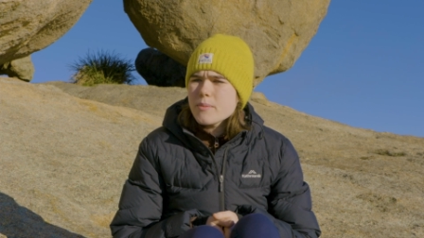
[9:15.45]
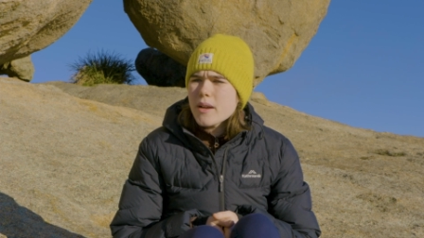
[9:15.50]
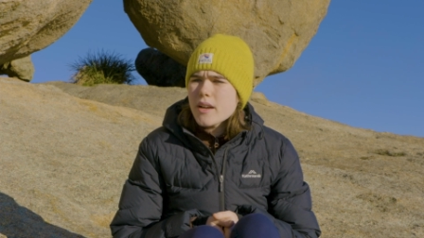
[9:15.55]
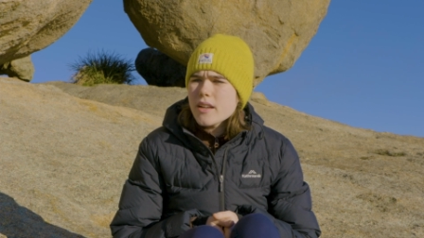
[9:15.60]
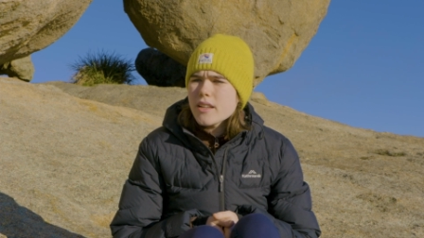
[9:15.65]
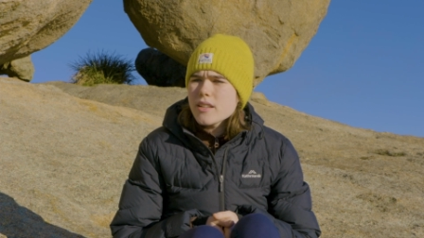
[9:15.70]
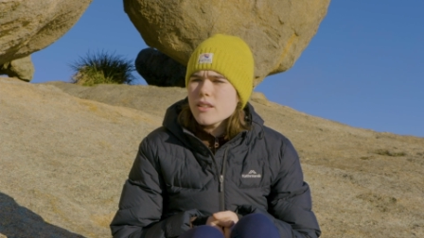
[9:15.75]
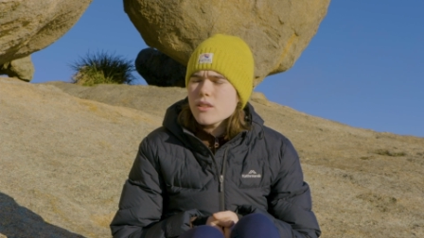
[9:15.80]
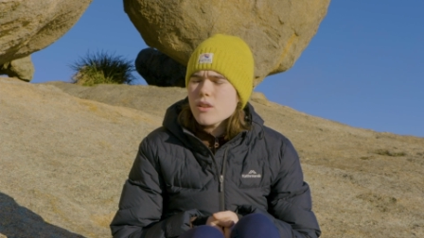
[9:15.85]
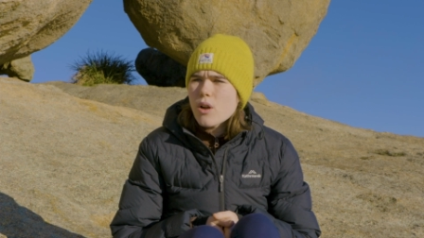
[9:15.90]

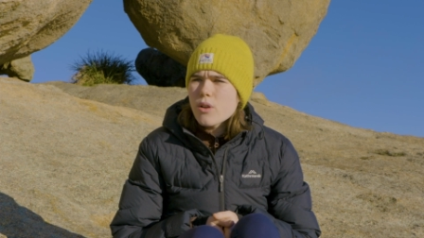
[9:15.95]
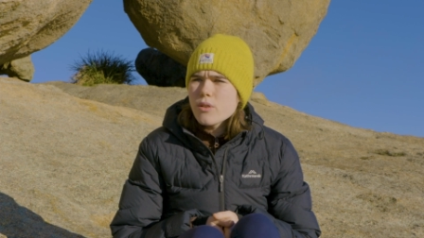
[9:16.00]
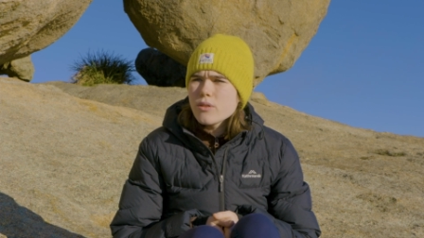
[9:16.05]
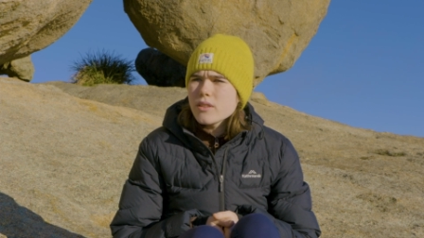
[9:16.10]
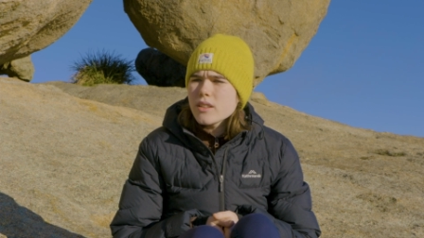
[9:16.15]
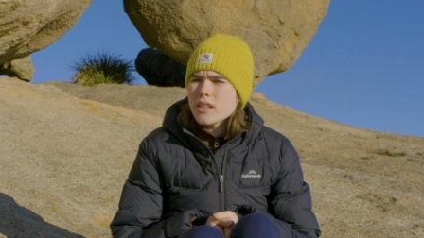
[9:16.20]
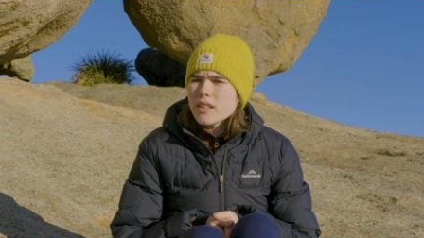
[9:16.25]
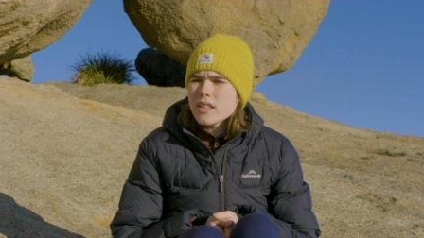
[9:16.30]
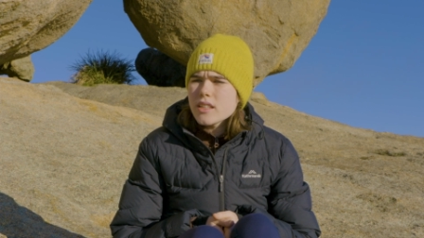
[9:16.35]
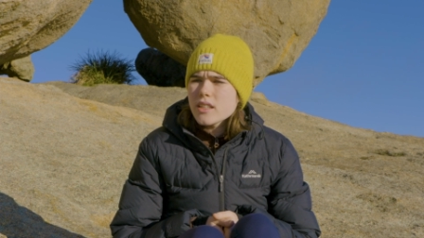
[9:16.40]
but it's
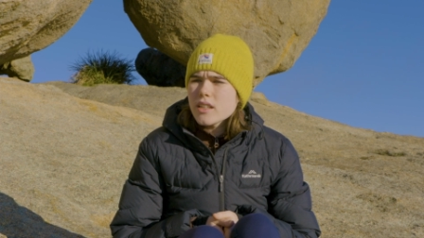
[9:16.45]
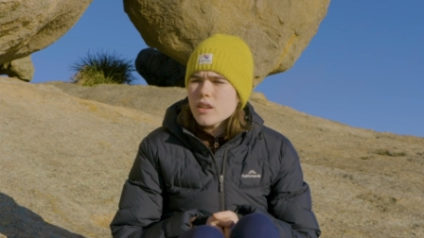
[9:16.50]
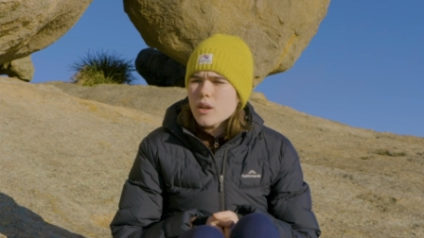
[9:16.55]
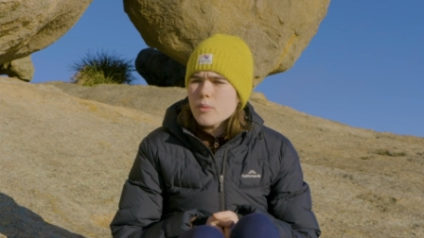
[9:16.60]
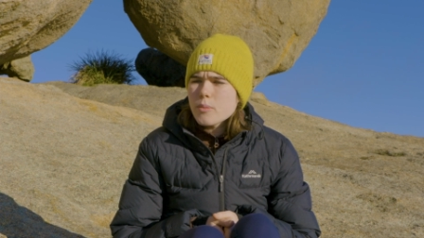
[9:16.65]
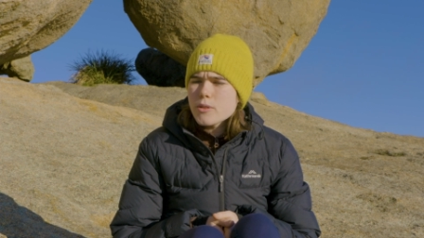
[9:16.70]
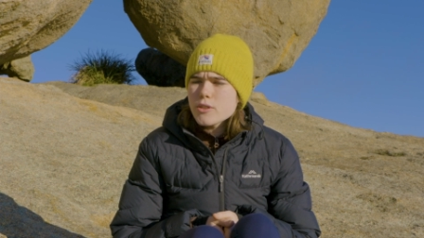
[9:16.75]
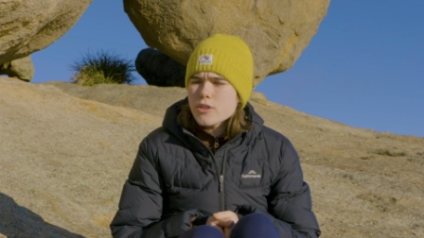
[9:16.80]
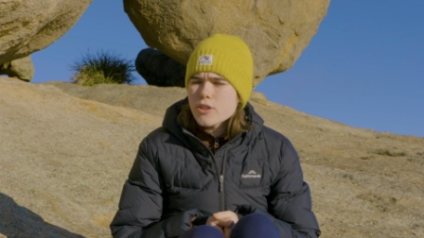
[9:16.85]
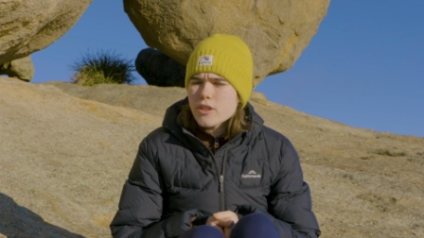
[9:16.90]
only an
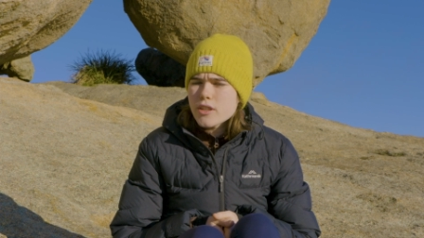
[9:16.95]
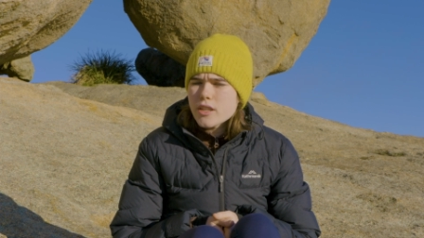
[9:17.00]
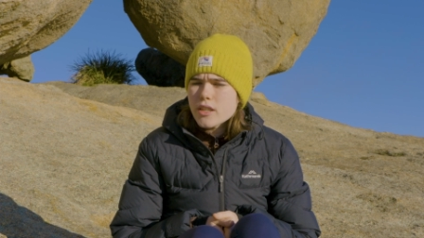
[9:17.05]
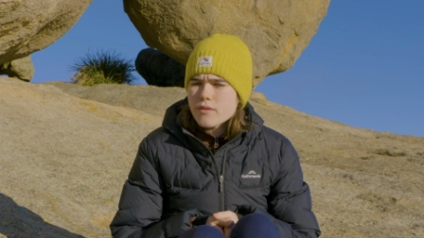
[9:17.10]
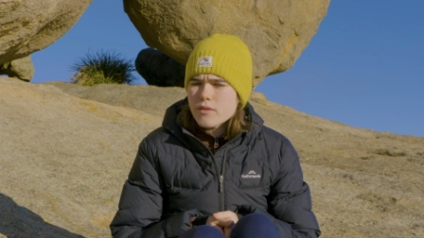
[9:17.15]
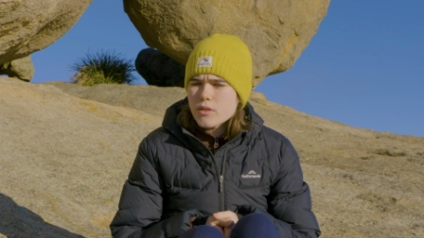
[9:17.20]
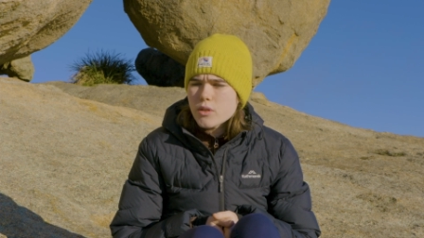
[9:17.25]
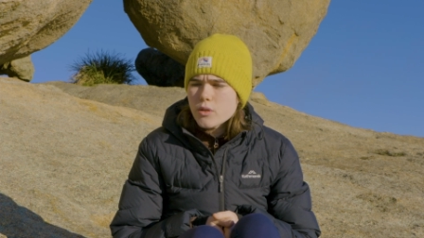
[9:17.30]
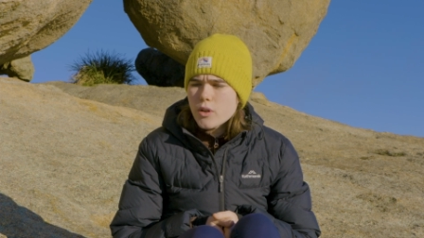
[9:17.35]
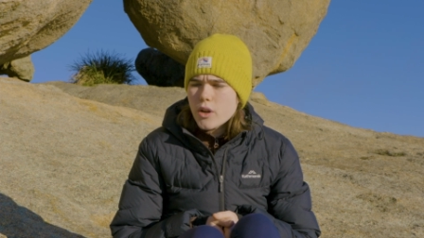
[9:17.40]
opportunity
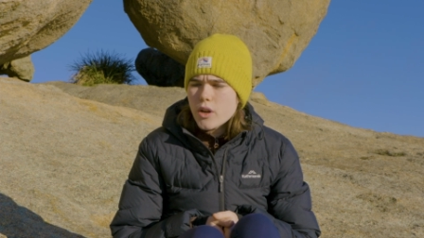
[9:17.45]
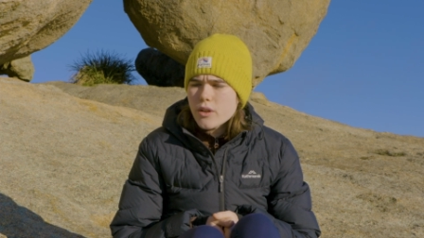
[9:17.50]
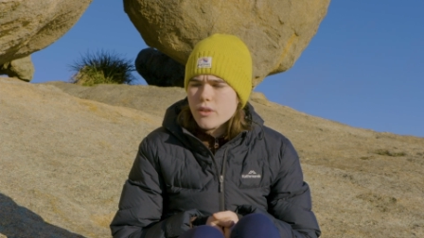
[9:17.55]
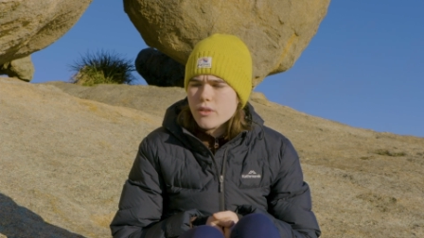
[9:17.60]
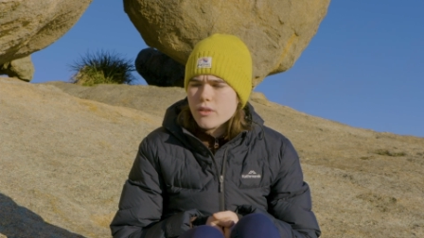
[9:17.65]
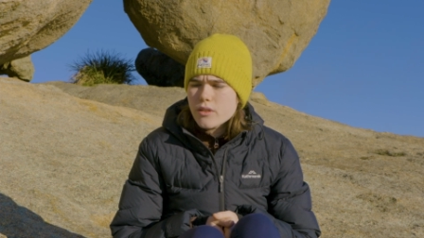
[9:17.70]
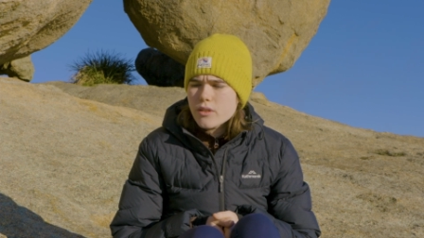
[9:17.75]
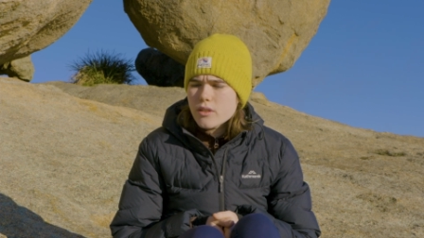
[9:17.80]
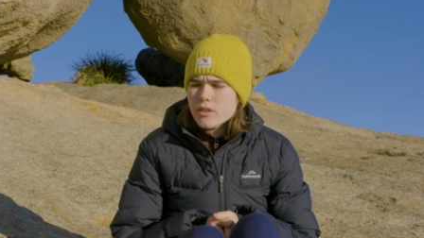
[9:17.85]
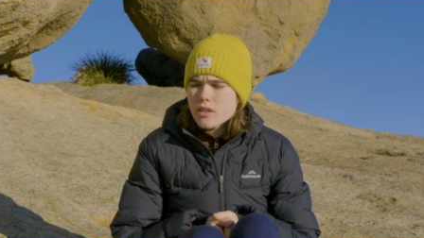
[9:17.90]
for
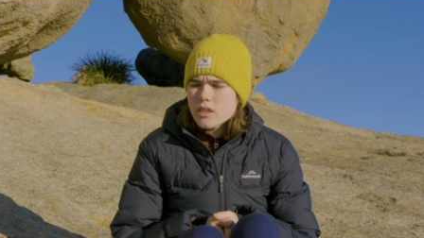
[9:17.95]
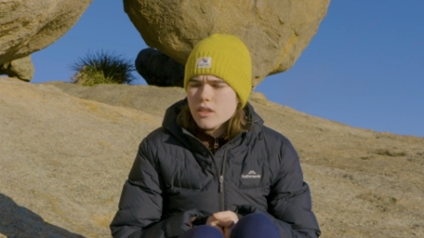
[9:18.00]
growth.